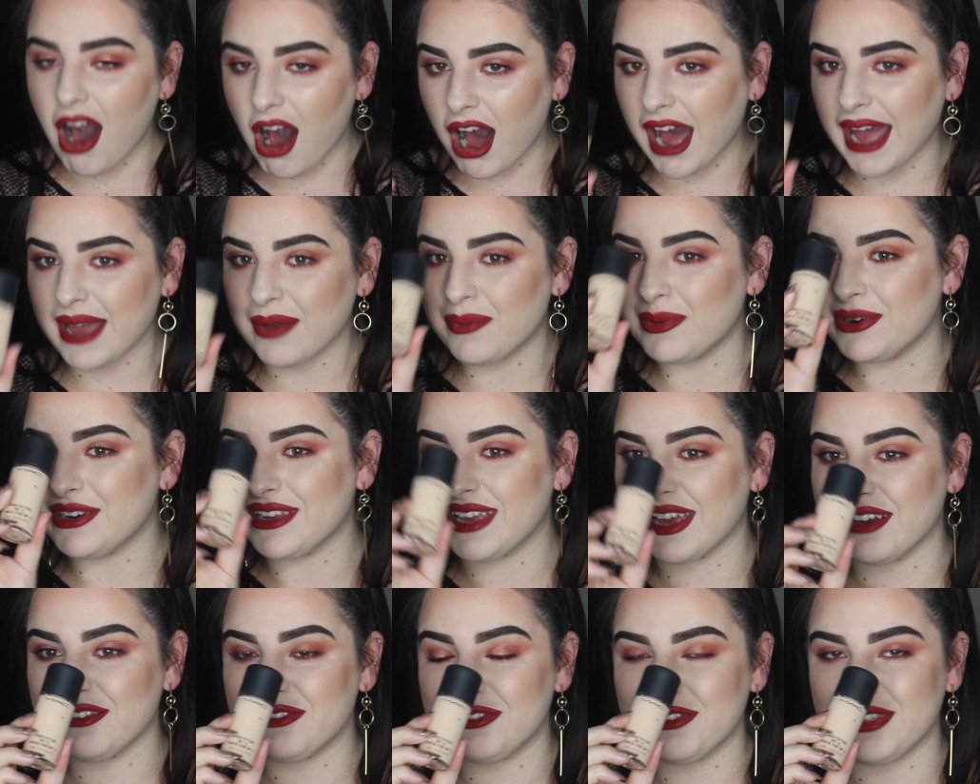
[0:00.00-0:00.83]
I would
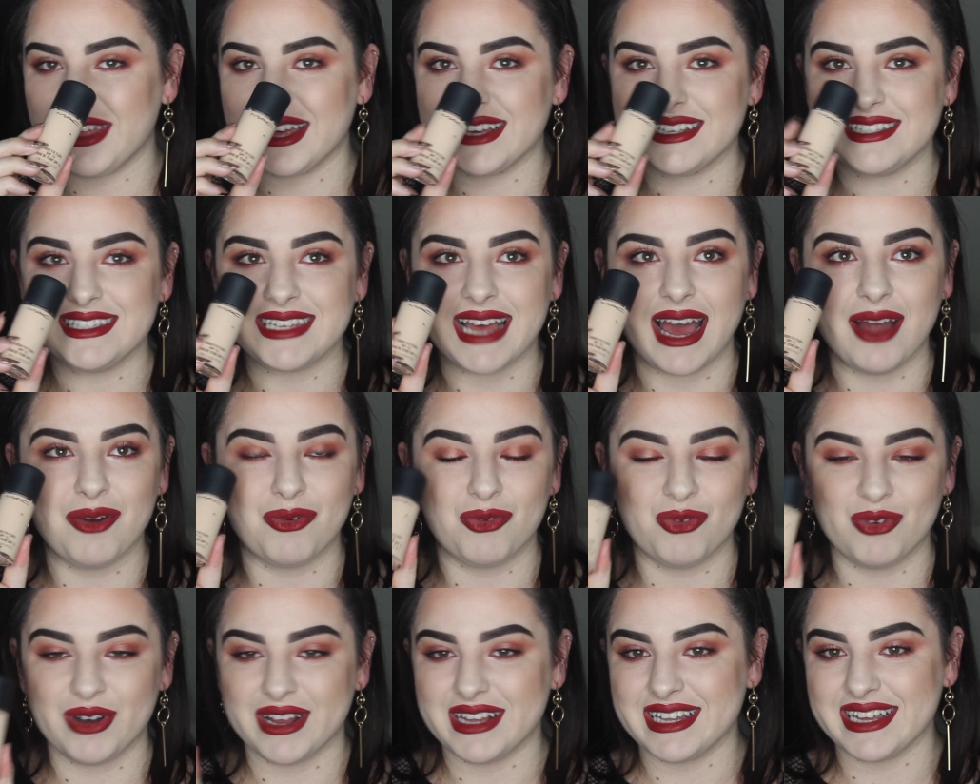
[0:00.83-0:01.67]
give this a
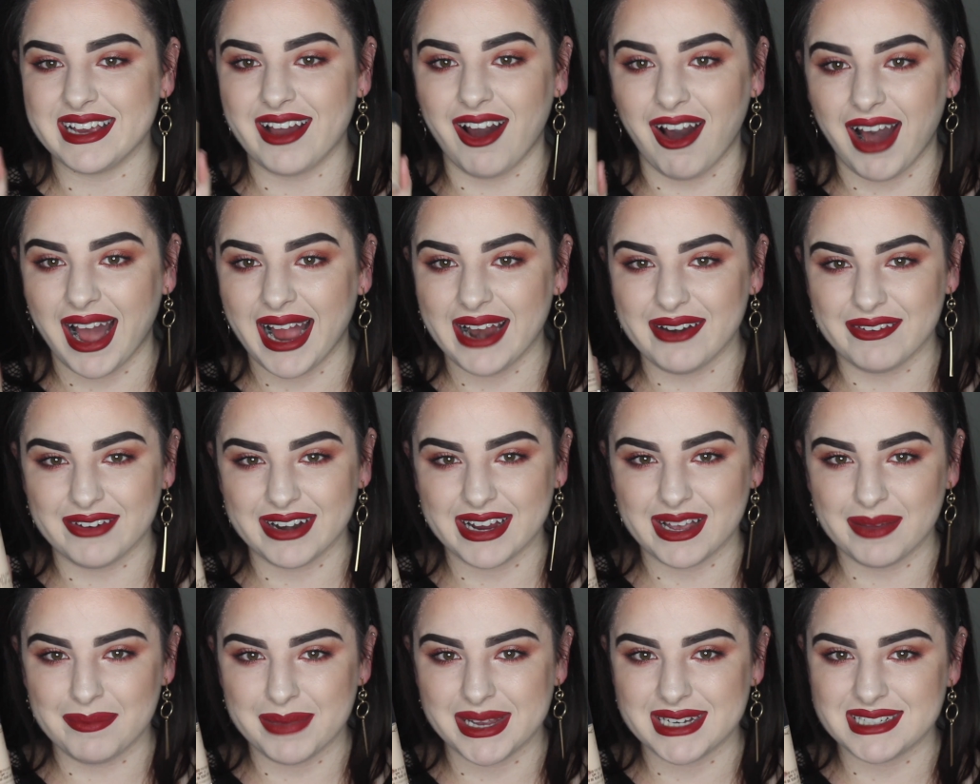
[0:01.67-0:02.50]
really high
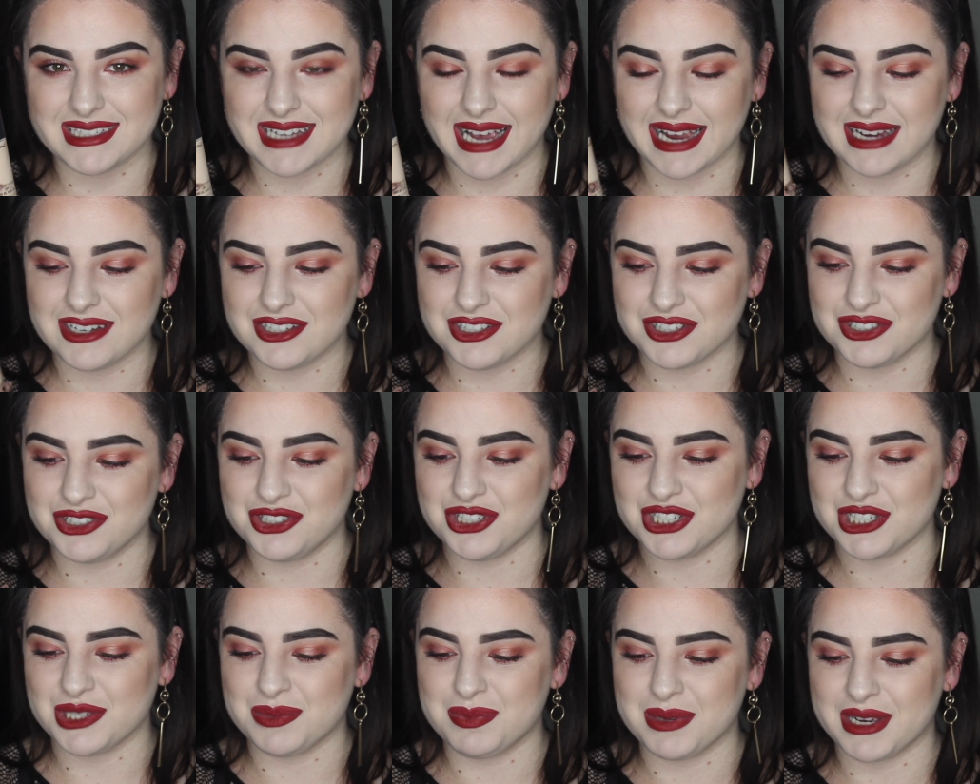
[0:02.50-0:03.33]
recommendation
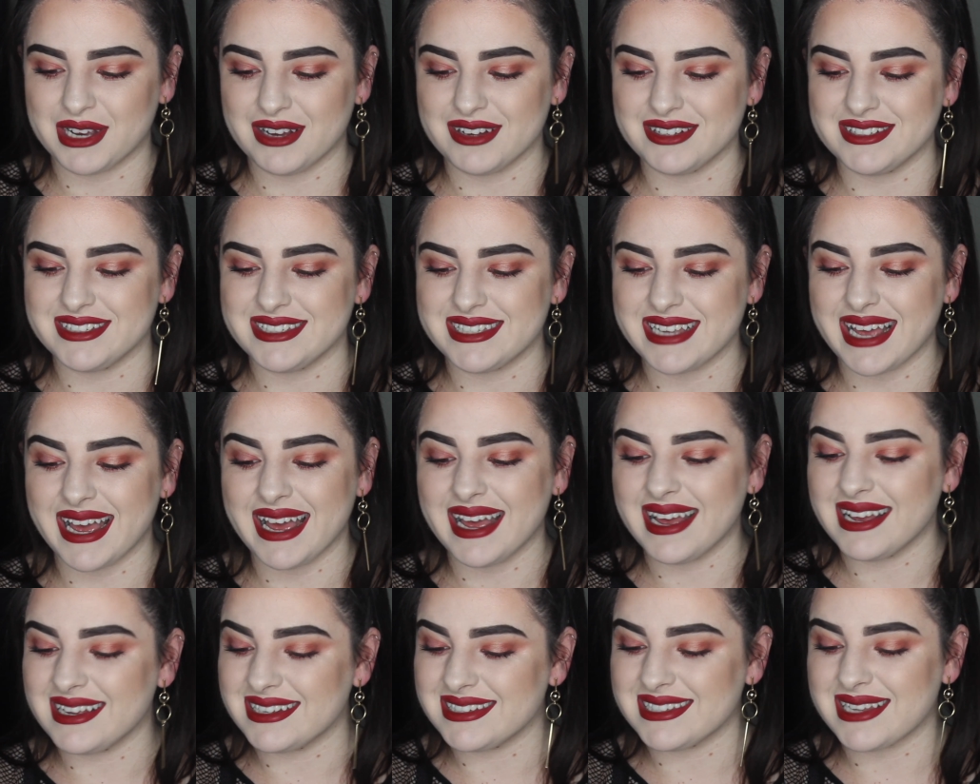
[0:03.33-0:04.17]
just because
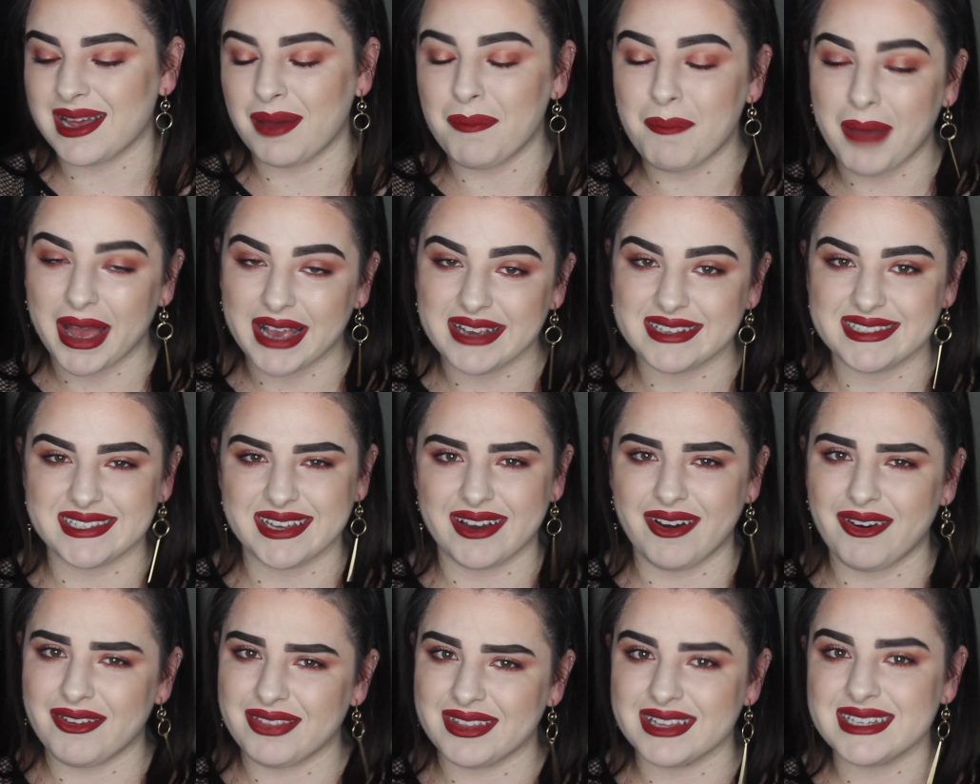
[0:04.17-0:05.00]
it is
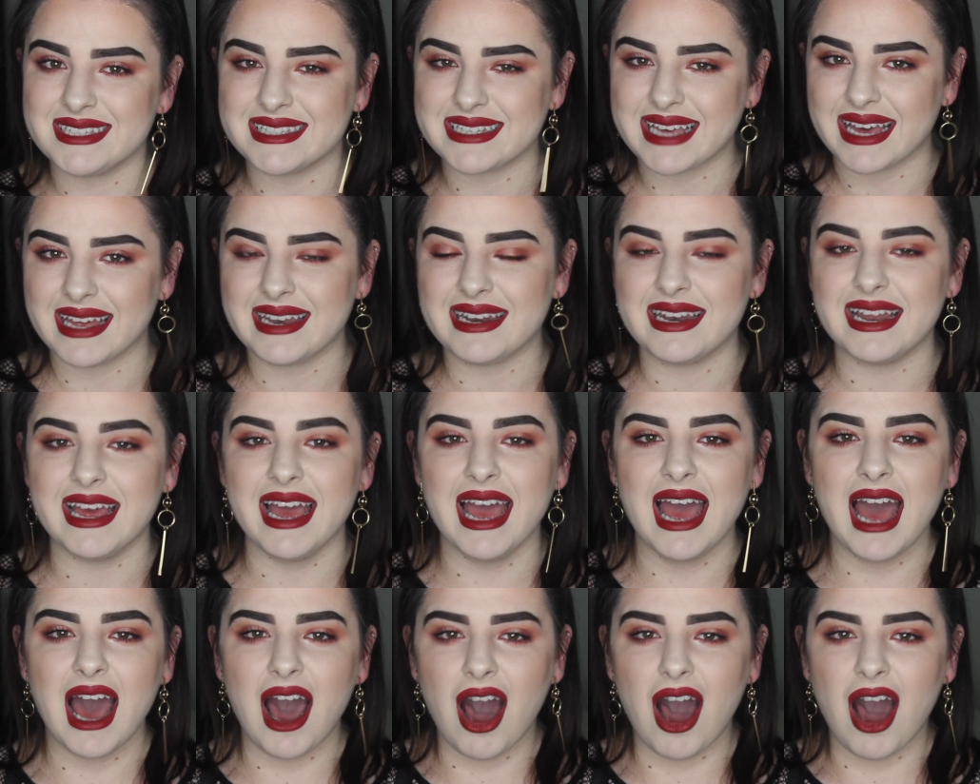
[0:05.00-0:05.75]
amazing on the skin.